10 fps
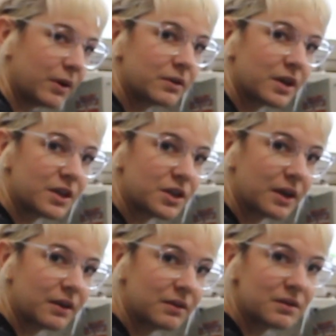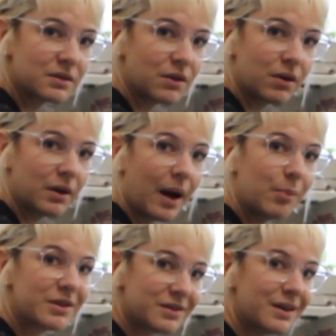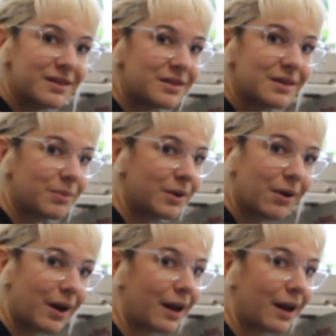not touching. It's not our business. We're not